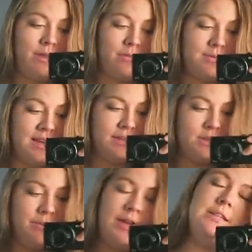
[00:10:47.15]
made from
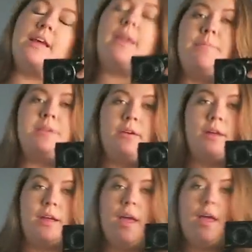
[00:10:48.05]
Tencel because I kept
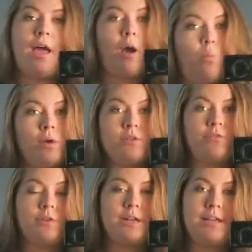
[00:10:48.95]
hearing how
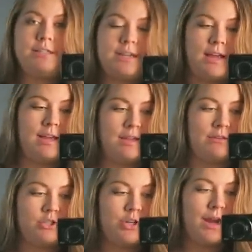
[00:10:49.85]
wonderful it is and I had
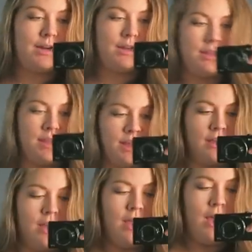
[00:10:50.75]
never tried
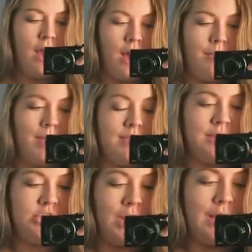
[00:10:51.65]
anything. Um, and
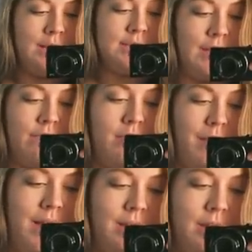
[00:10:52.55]
this jacket is again
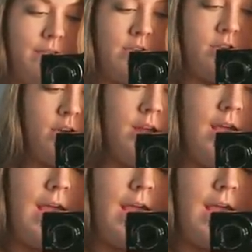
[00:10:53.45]
from Eileen Fisher,